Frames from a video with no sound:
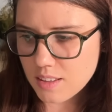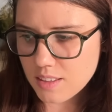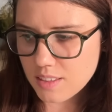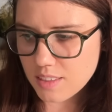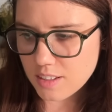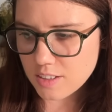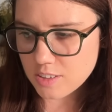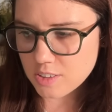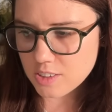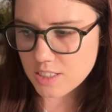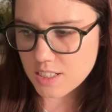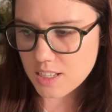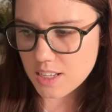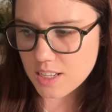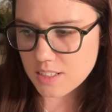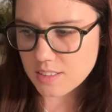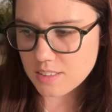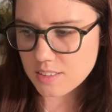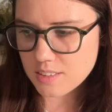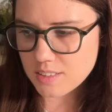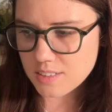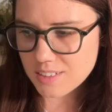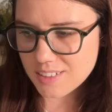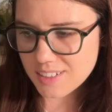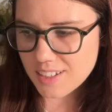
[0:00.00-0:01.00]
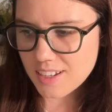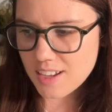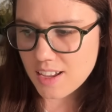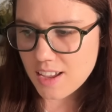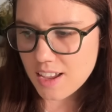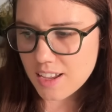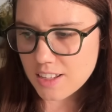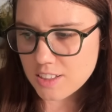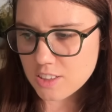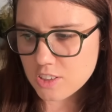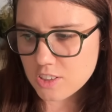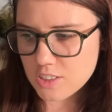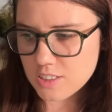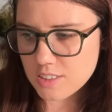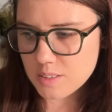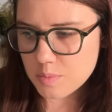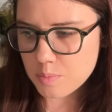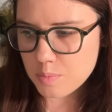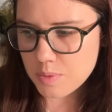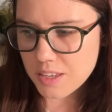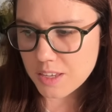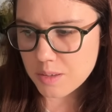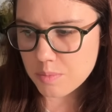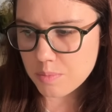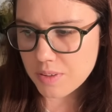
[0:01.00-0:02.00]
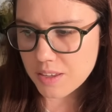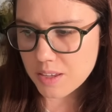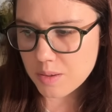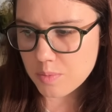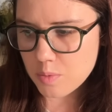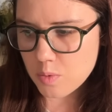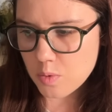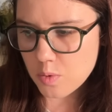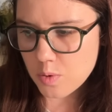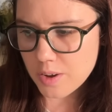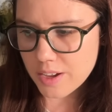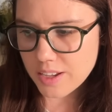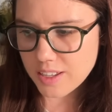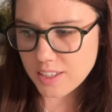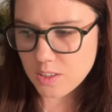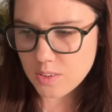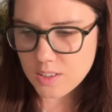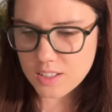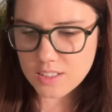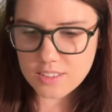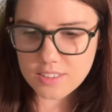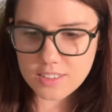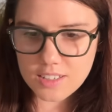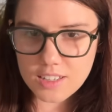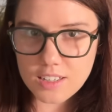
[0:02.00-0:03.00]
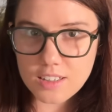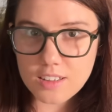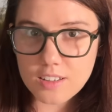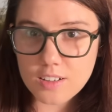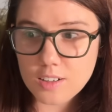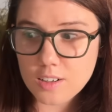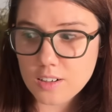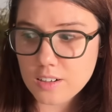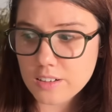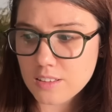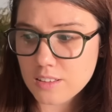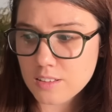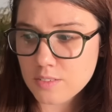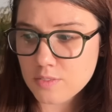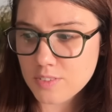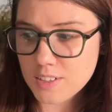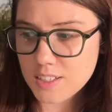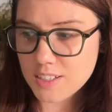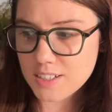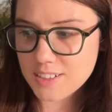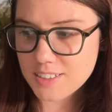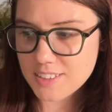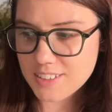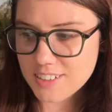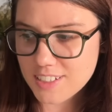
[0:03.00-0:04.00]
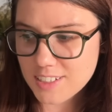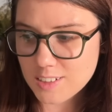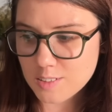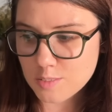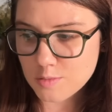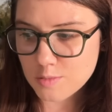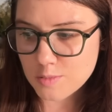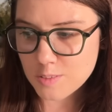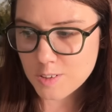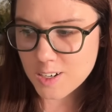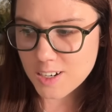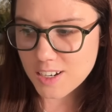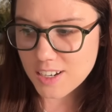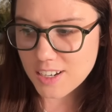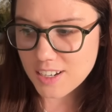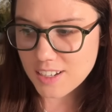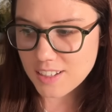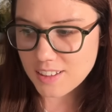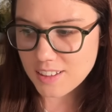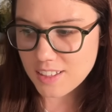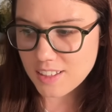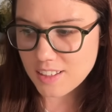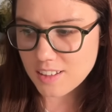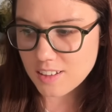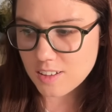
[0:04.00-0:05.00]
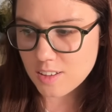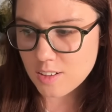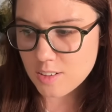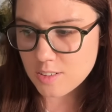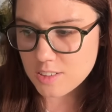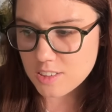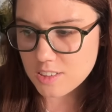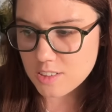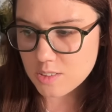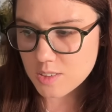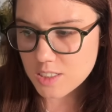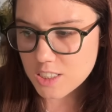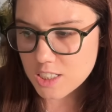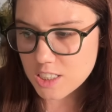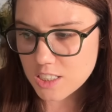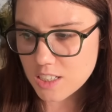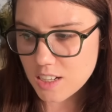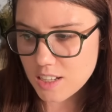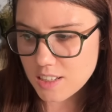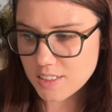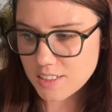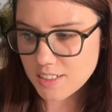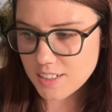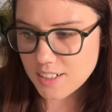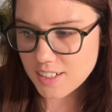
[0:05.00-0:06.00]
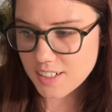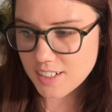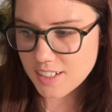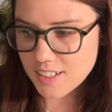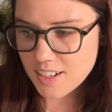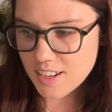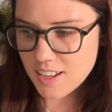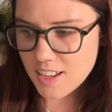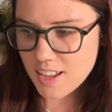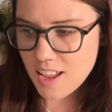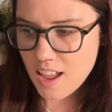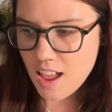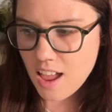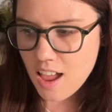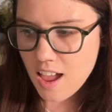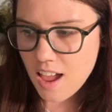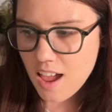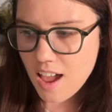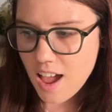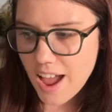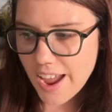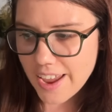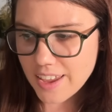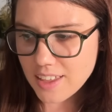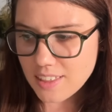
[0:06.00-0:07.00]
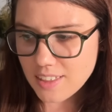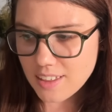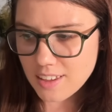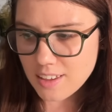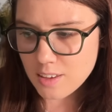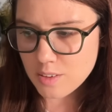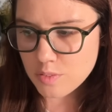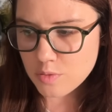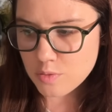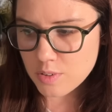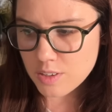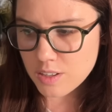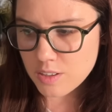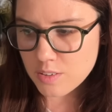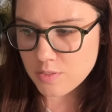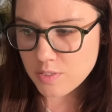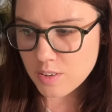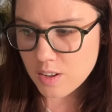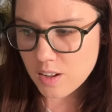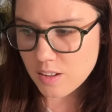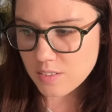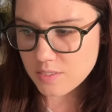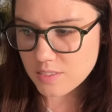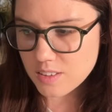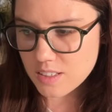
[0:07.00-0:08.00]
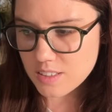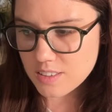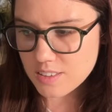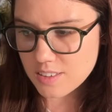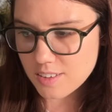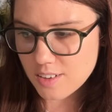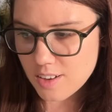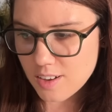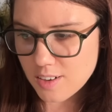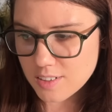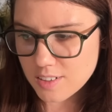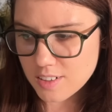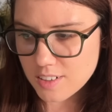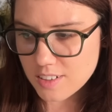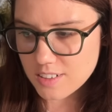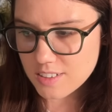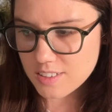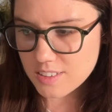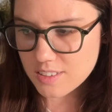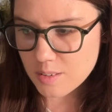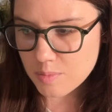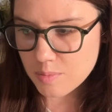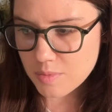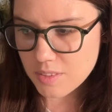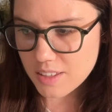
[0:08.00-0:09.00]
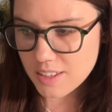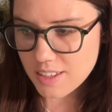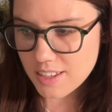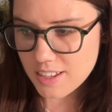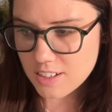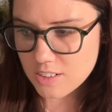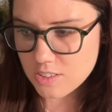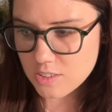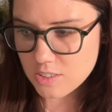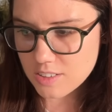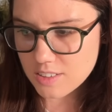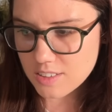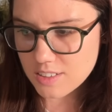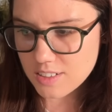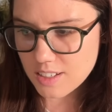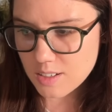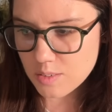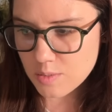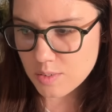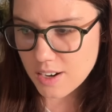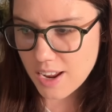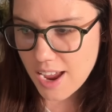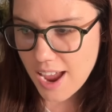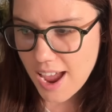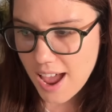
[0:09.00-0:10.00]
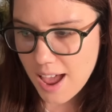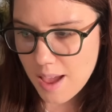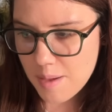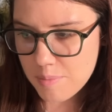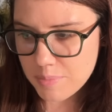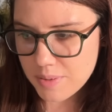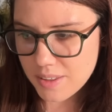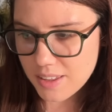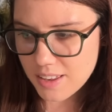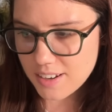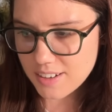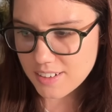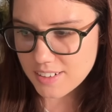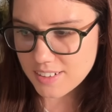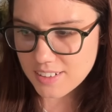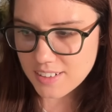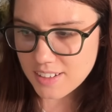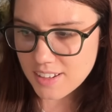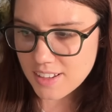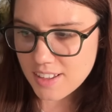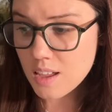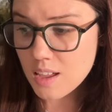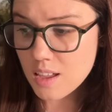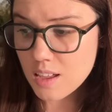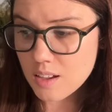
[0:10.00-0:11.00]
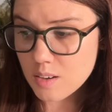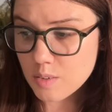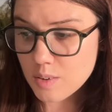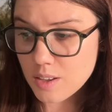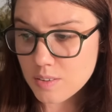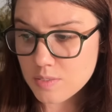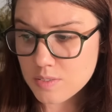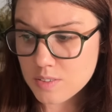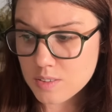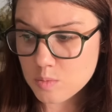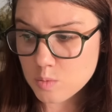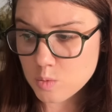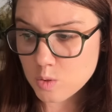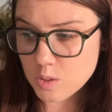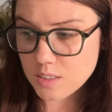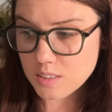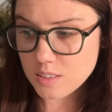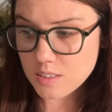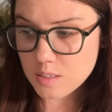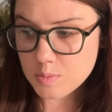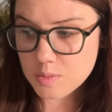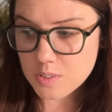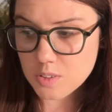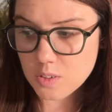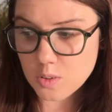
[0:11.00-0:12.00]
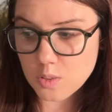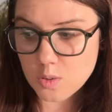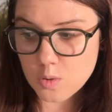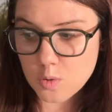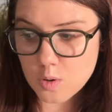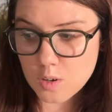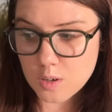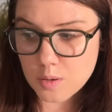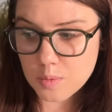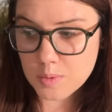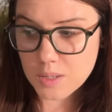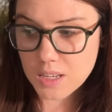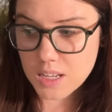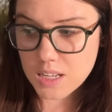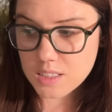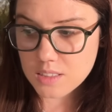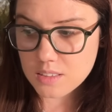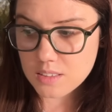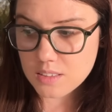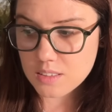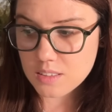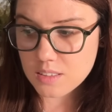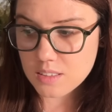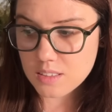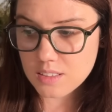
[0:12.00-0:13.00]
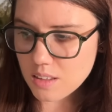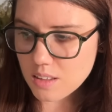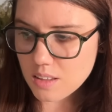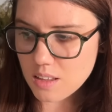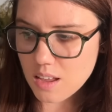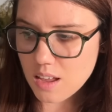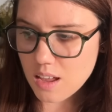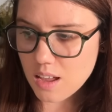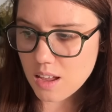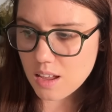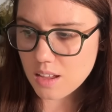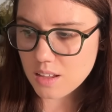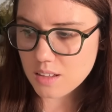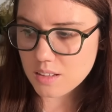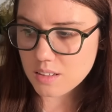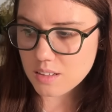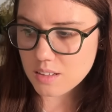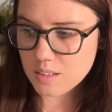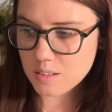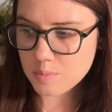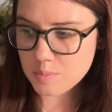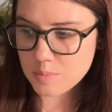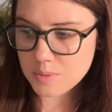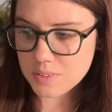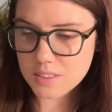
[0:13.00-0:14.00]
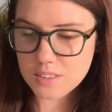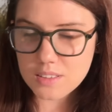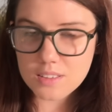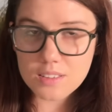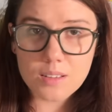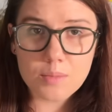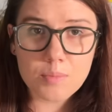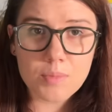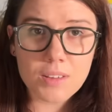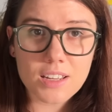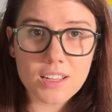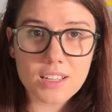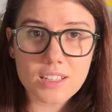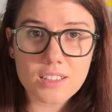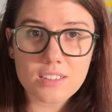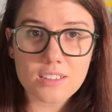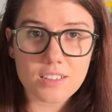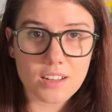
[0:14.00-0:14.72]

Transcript: there she is. It's just a big, big boy. You can see the Earth and Venus getting really close to each other. I think if we evolve this longer, something interesting would happen. We have some more elliptical orbits, uh, but something is